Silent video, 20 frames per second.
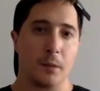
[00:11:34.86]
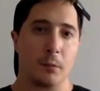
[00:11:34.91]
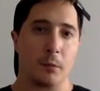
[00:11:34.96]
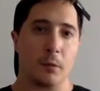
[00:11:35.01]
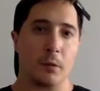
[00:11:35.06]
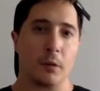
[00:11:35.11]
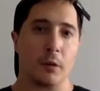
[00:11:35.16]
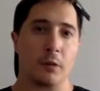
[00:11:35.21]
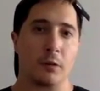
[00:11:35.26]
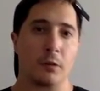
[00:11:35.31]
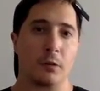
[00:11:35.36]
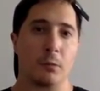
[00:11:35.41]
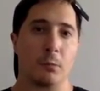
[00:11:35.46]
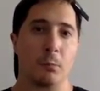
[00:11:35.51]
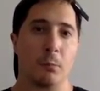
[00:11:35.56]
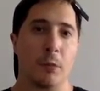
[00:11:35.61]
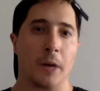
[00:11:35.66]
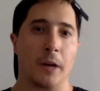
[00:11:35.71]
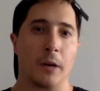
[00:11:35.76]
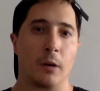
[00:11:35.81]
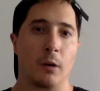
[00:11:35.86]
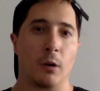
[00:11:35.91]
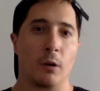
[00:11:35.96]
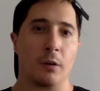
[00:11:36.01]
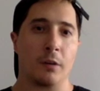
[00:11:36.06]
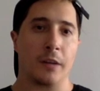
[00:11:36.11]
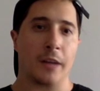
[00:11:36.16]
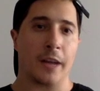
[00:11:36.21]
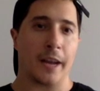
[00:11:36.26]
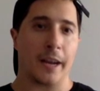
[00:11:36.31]
but also my call
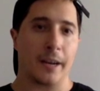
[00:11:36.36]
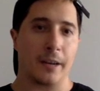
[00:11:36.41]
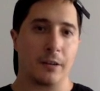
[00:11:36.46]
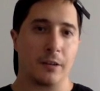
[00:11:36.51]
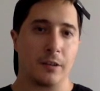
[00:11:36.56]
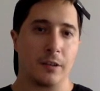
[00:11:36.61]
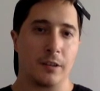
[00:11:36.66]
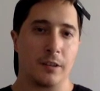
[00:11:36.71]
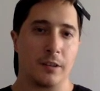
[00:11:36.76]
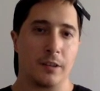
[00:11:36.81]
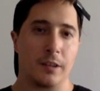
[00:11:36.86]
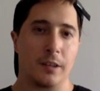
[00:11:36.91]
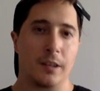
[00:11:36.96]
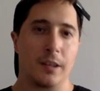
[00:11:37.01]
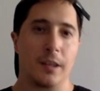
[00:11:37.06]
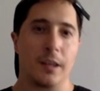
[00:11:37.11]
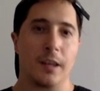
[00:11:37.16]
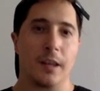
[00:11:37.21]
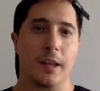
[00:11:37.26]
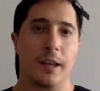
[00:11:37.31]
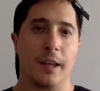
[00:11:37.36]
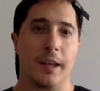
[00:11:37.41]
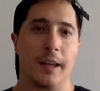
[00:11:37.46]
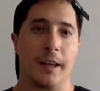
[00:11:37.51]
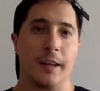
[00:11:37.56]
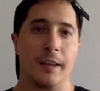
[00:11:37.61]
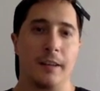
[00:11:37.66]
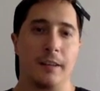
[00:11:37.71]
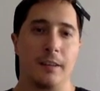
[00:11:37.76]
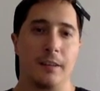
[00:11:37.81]
to action
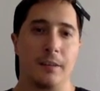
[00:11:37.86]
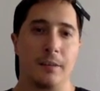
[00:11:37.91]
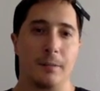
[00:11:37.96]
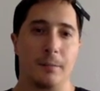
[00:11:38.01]
and